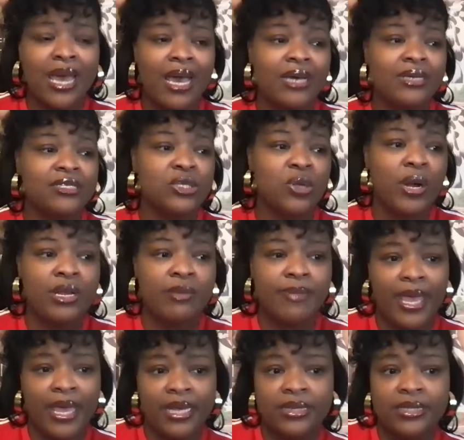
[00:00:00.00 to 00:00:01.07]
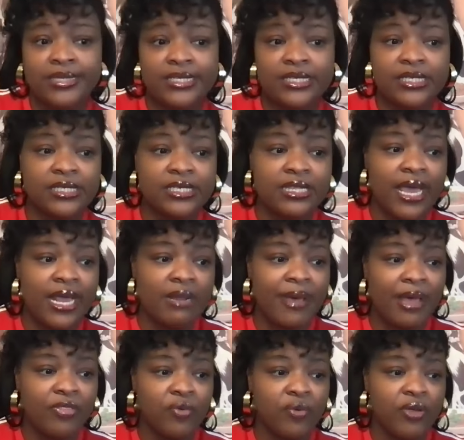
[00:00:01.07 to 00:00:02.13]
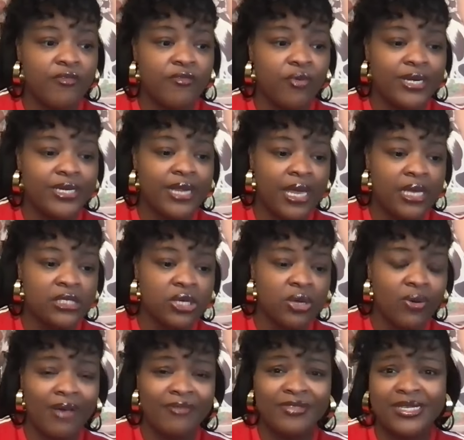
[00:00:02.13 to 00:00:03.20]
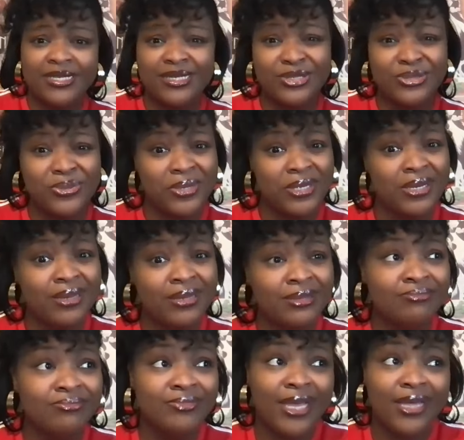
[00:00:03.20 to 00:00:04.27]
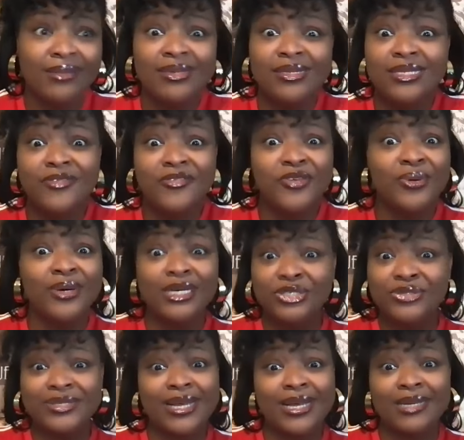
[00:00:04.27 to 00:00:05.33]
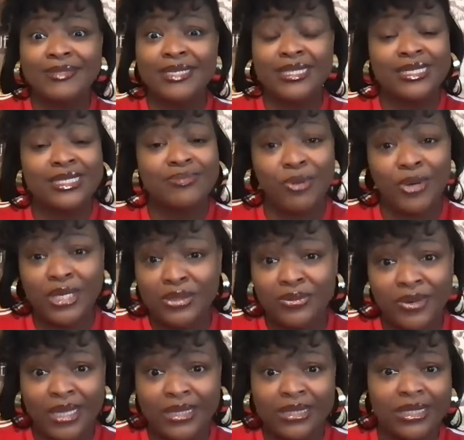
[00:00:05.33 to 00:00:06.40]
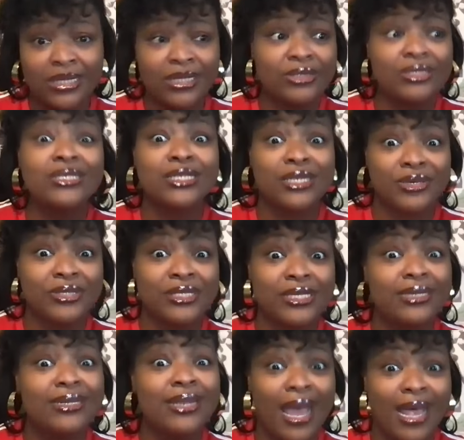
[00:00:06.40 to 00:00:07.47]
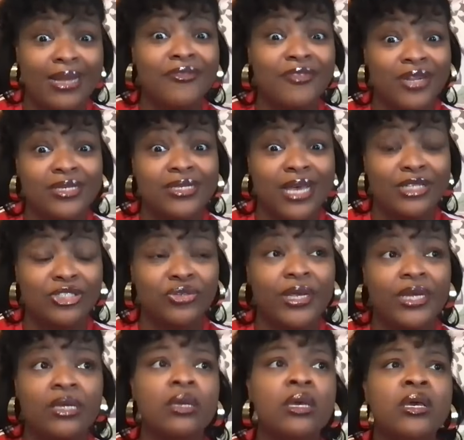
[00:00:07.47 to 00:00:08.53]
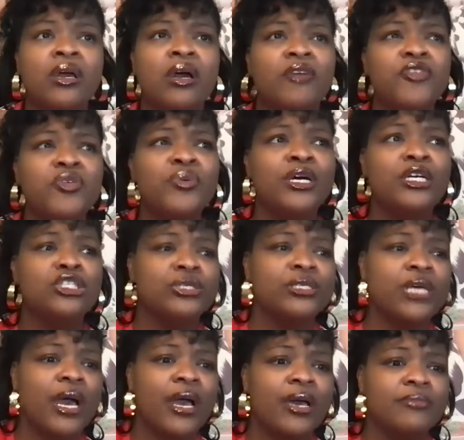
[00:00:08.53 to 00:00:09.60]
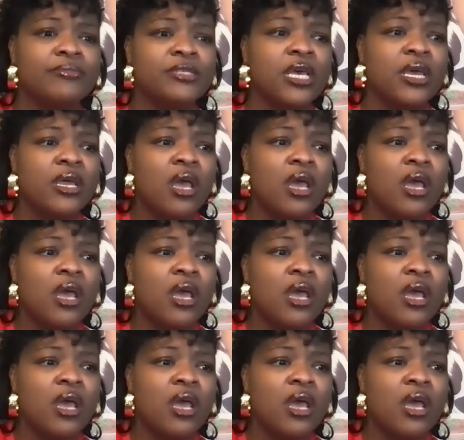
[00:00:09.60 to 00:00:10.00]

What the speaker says: It. I started back listening to that about 3 or 4 days ago. I've listened to it at least a few hundred times at this point throughout the year. Seriously, not even exaggerating. A few hundred times.